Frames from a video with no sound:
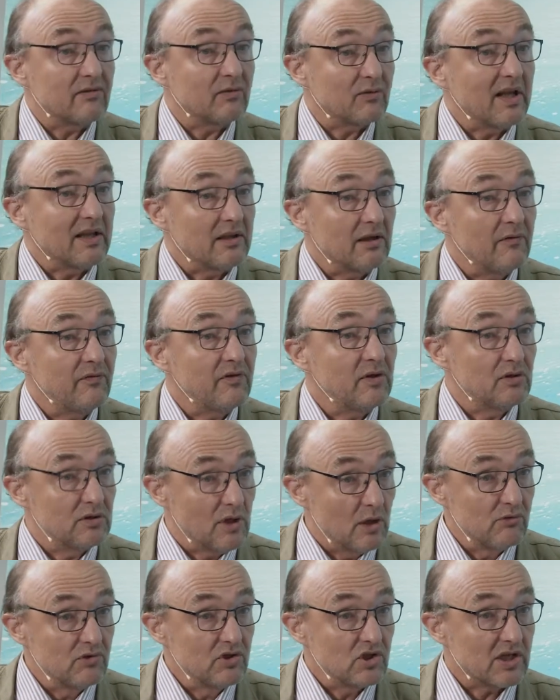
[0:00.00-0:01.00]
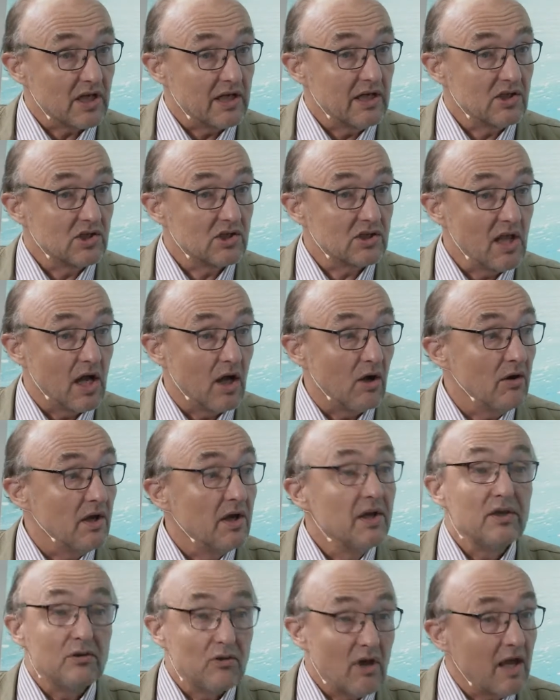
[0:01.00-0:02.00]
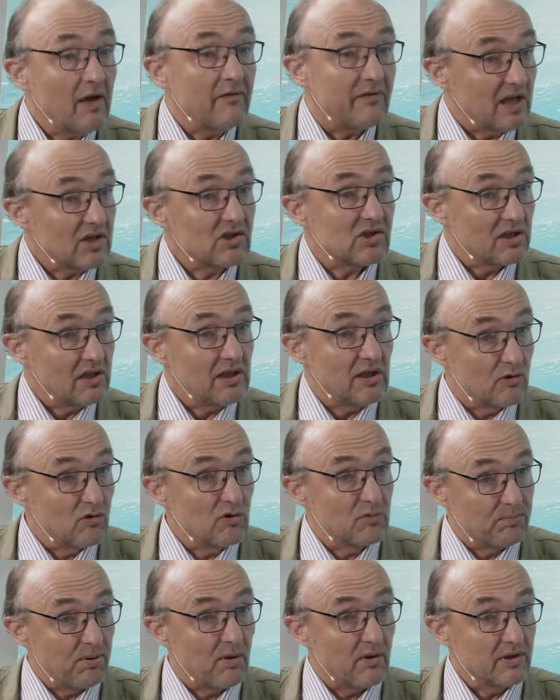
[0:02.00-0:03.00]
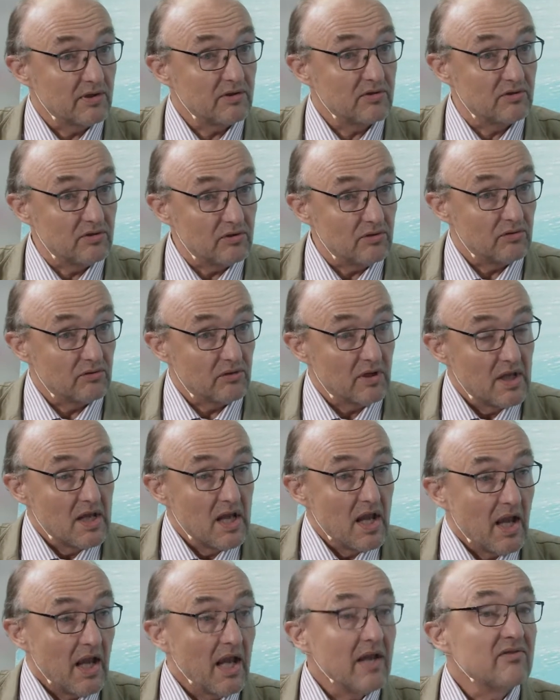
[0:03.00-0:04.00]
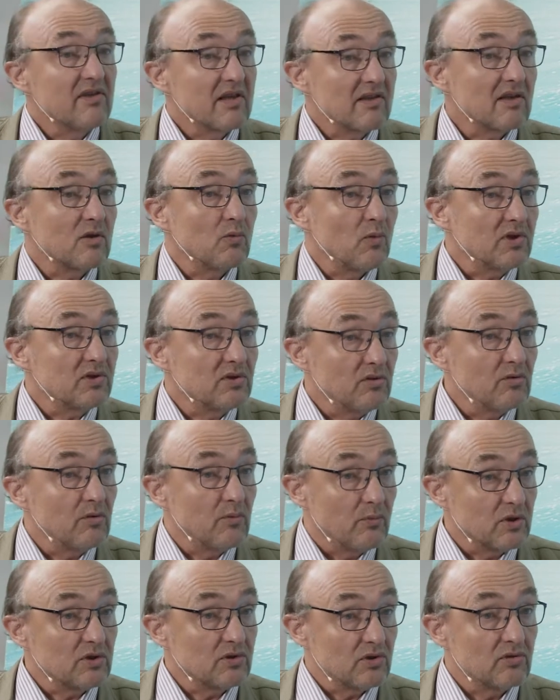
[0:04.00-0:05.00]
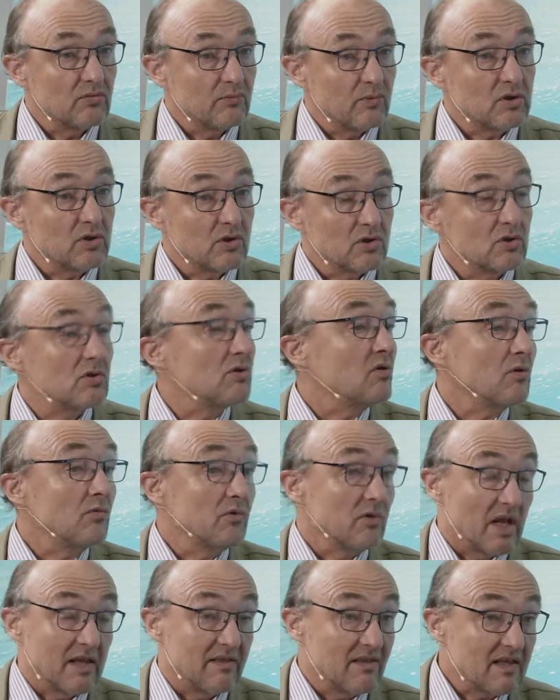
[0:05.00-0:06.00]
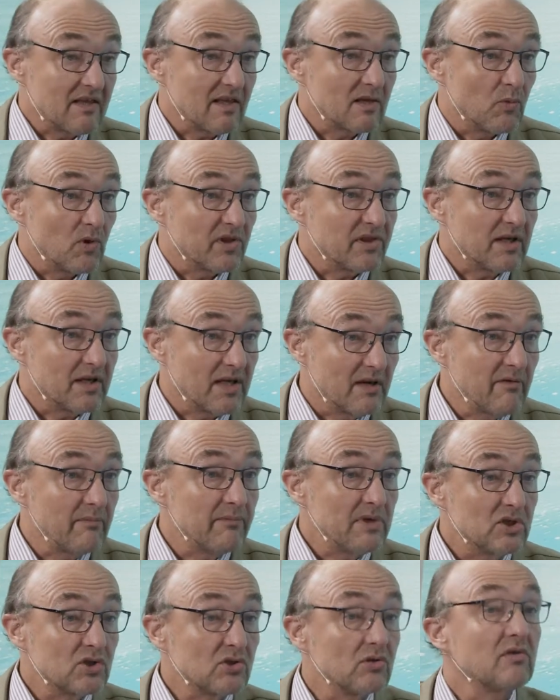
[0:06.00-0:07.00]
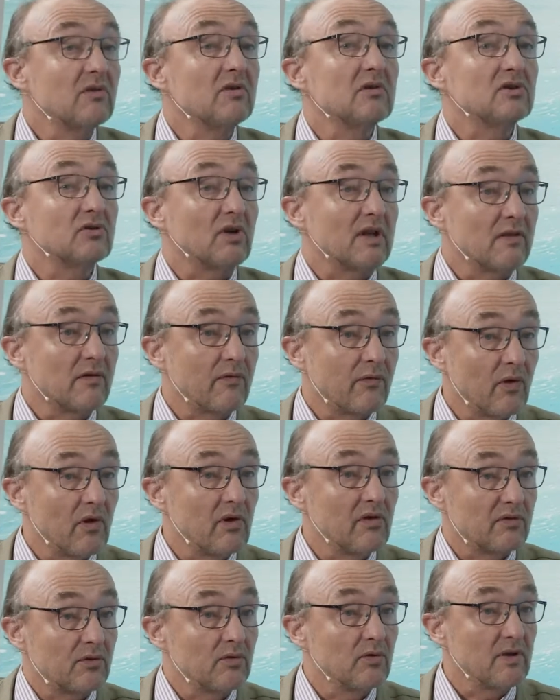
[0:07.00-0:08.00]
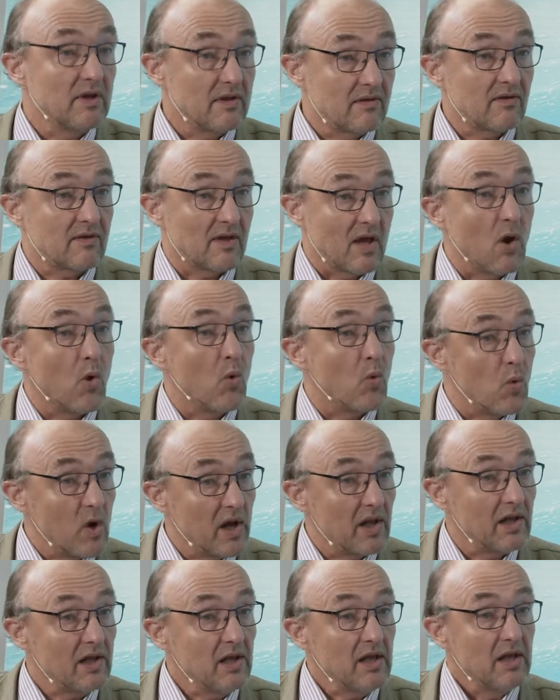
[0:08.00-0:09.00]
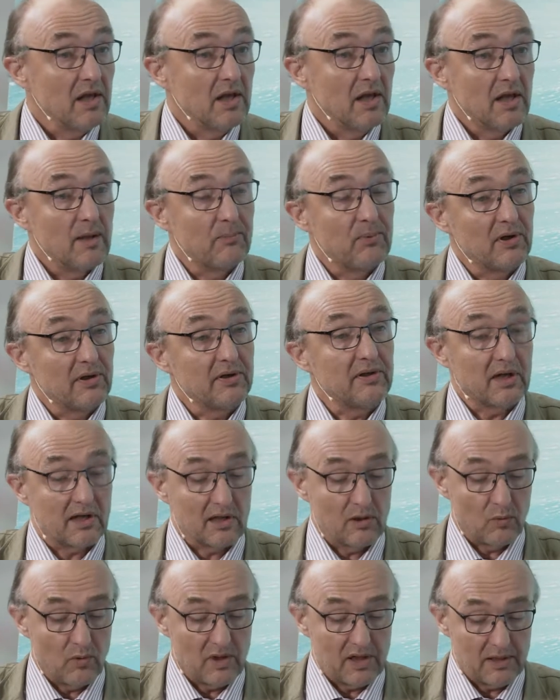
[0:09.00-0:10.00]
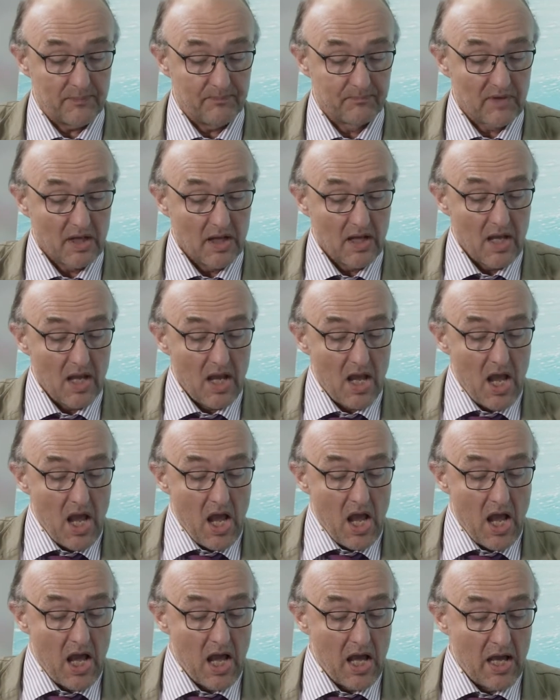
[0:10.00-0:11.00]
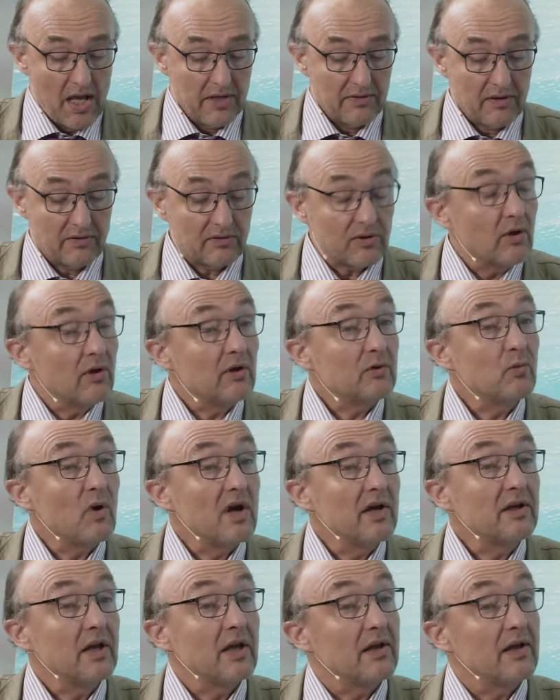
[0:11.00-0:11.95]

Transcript: threat if you don't change now, you have actually a good point to do. And this is what you should do, and this is what the government should transfer through its will, a political will. The third one